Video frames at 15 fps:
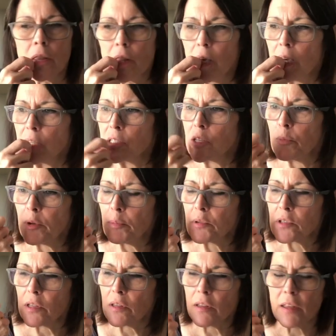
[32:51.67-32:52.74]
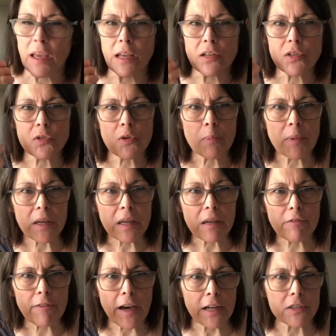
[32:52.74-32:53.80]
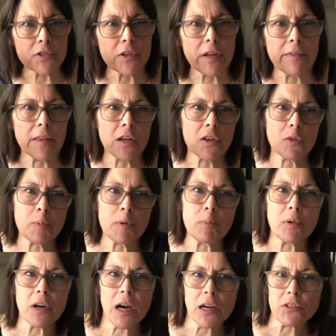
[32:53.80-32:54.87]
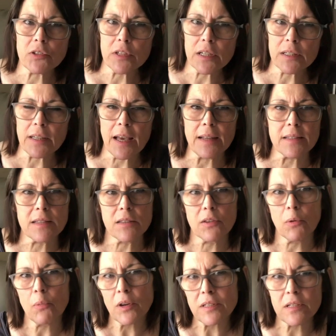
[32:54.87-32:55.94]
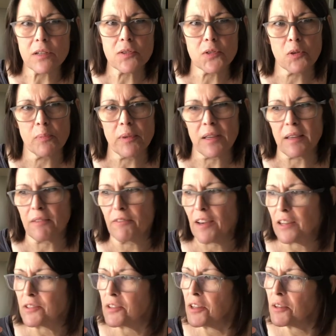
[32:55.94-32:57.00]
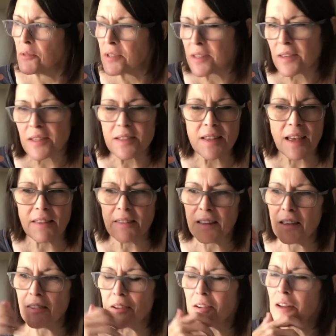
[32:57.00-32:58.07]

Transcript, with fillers: Uh, some people said that they had a soap making factory, and then other people contradict that and said that wasn't a soap making factory, and it was this, that, and the other.